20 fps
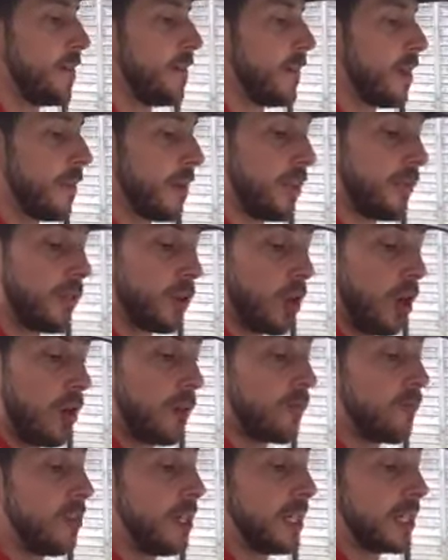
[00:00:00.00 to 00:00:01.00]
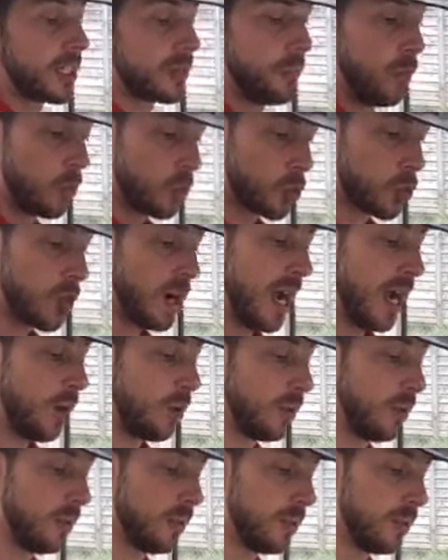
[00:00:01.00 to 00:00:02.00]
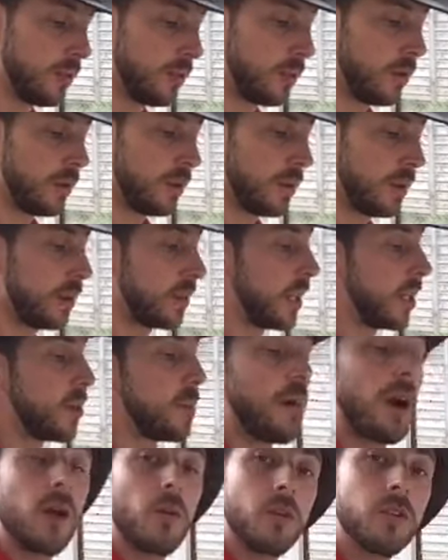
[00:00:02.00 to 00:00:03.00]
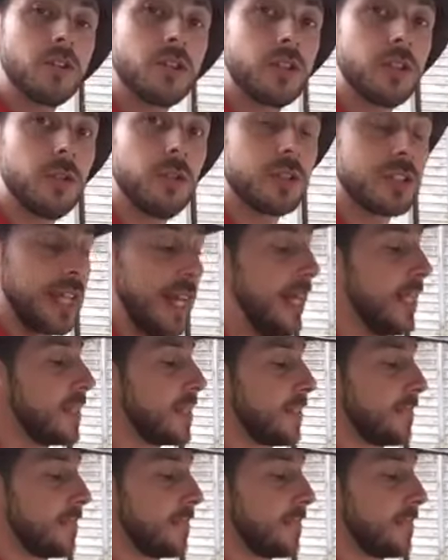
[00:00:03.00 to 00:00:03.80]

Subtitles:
but if you've got a really small trowel, then you might want to use that.